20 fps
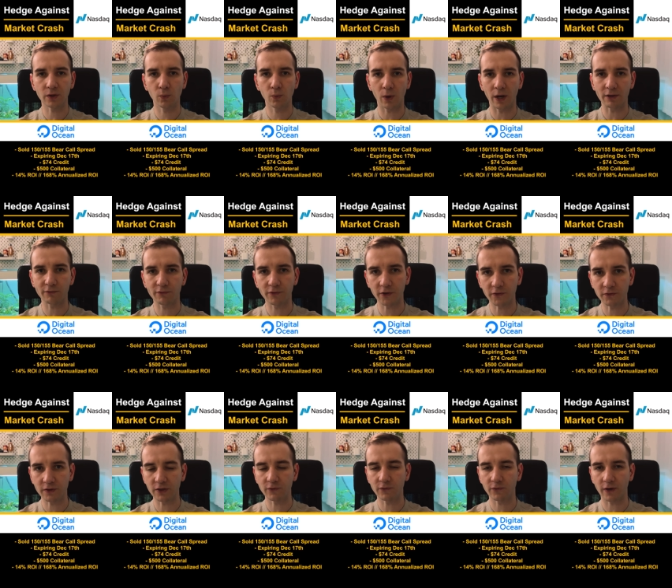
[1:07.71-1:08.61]

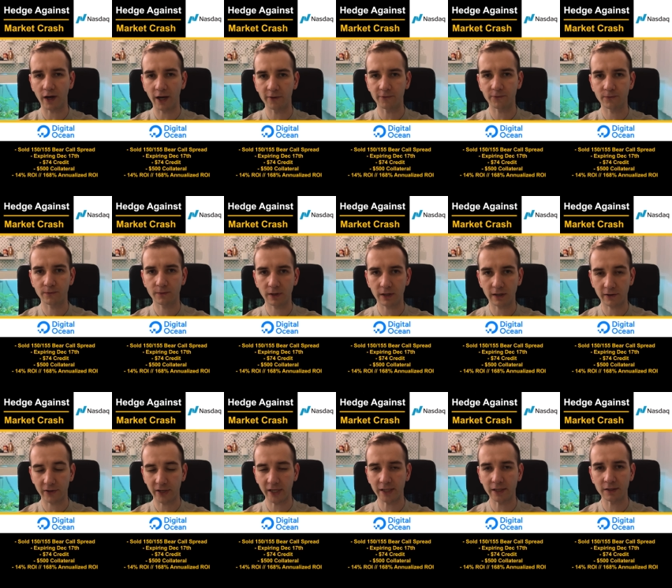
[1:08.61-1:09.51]
155
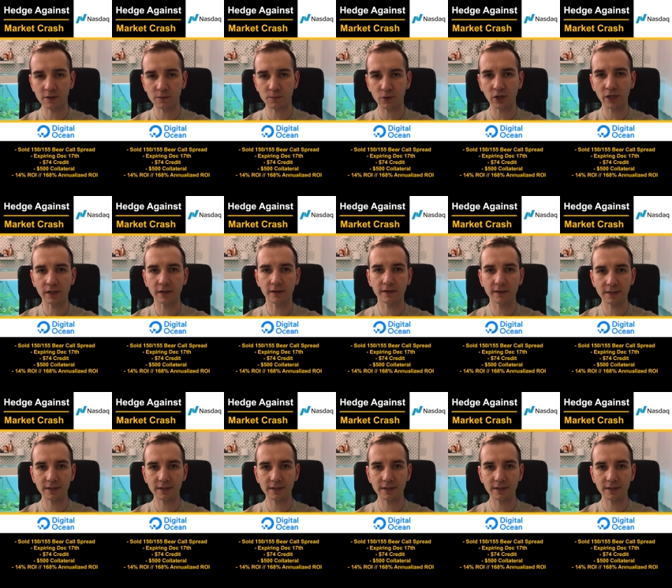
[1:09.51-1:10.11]
credit spread.